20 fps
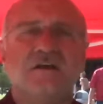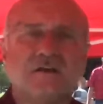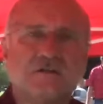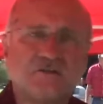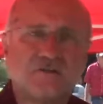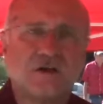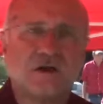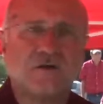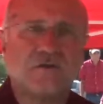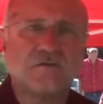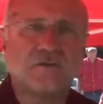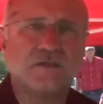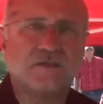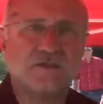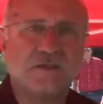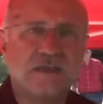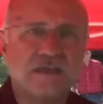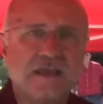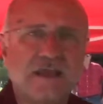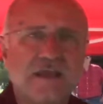so that
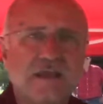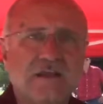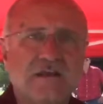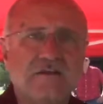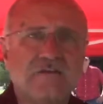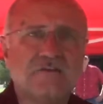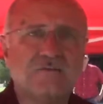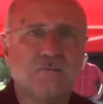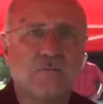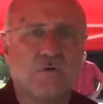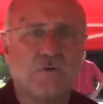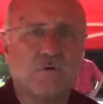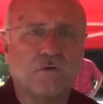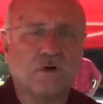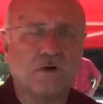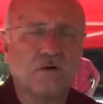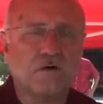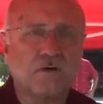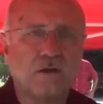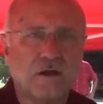the heat is
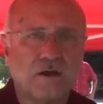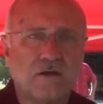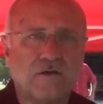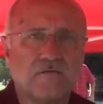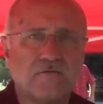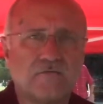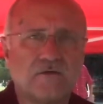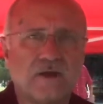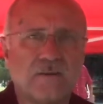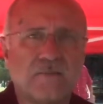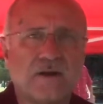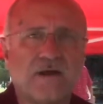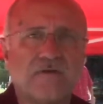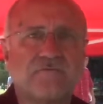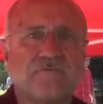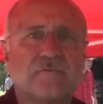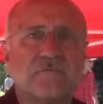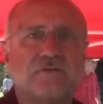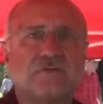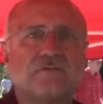more coming up
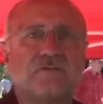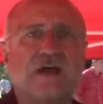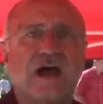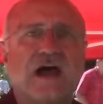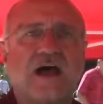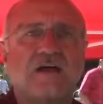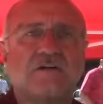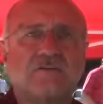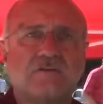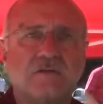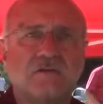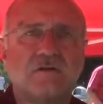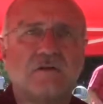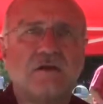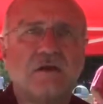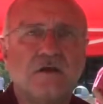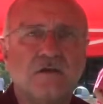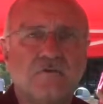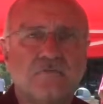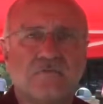from the sides and
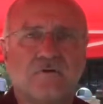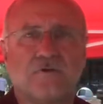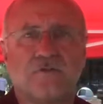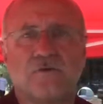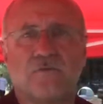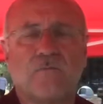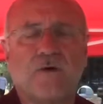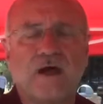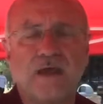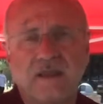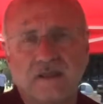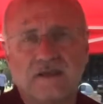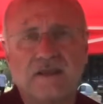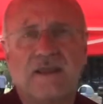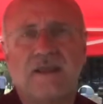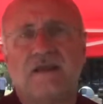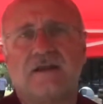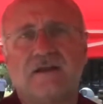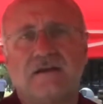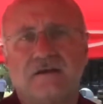further away, and
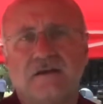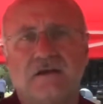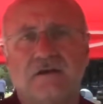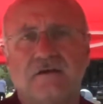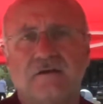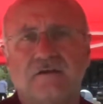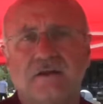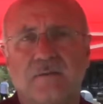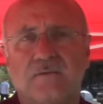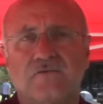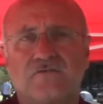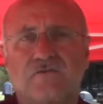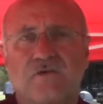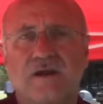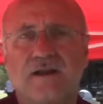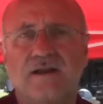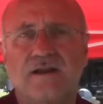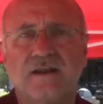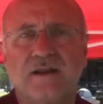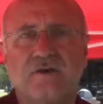again
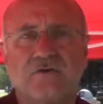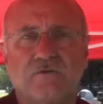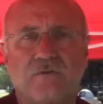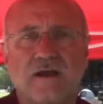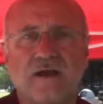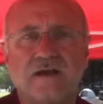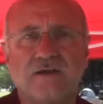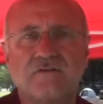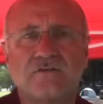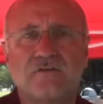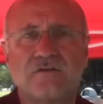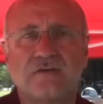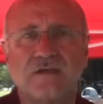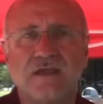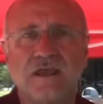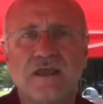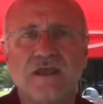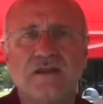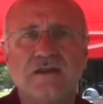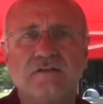demonstrating indirect
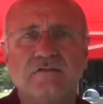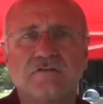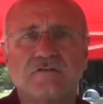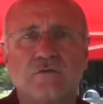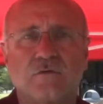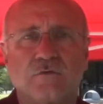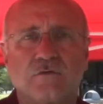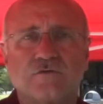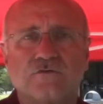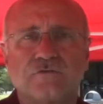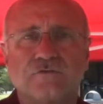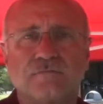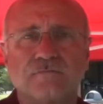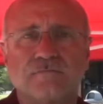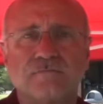heating source.